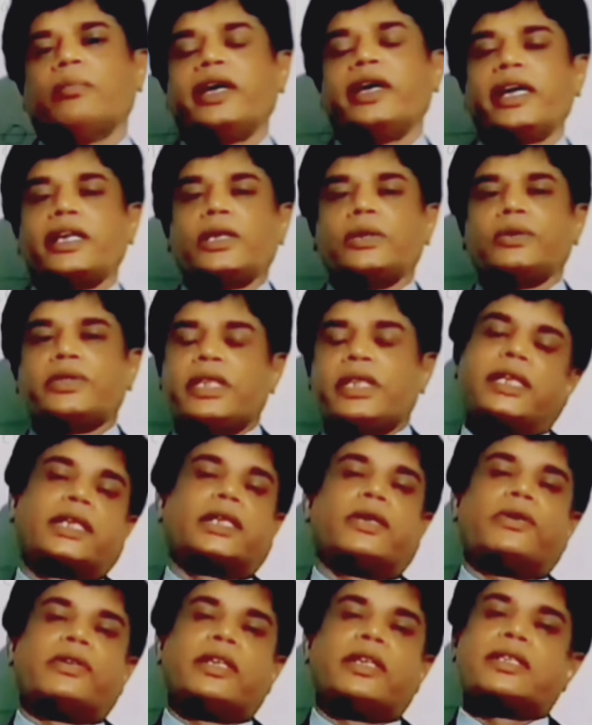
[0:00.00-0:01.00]
made to
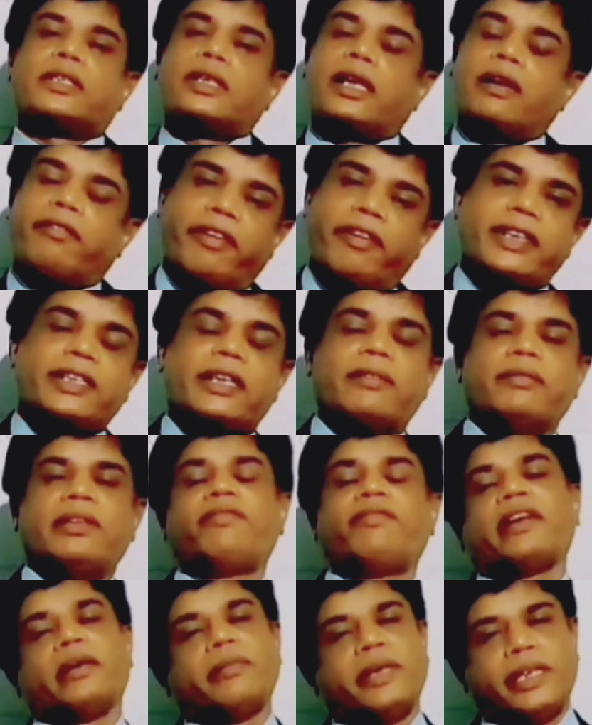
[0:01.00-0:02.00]
sit on the surface of
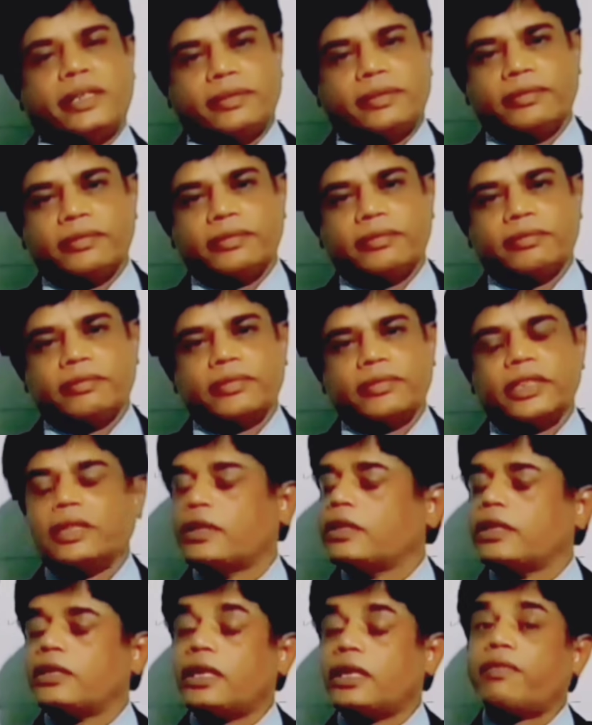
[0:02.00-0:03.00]
the fabric,
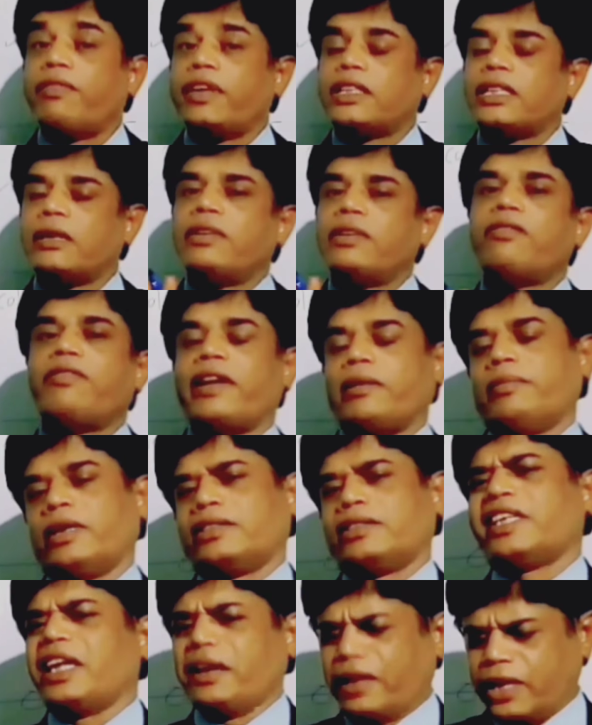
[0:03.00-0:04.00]
surface of the
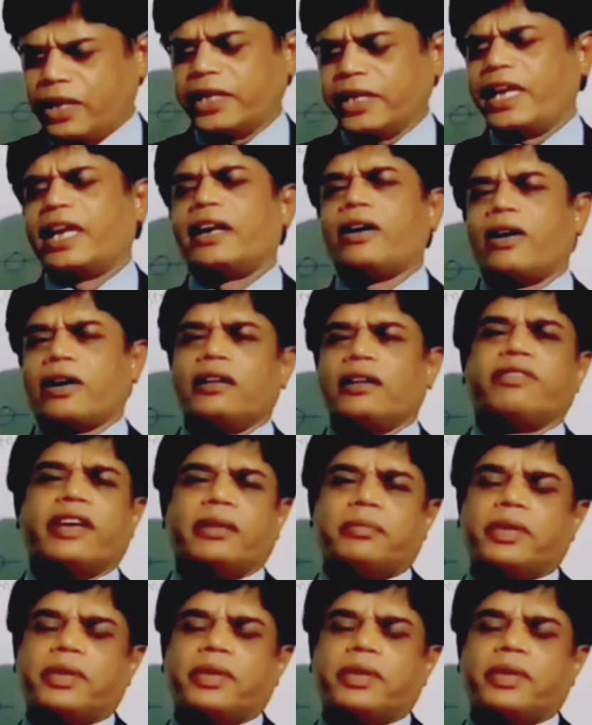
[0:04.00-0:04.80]
fiber. Say, take cotton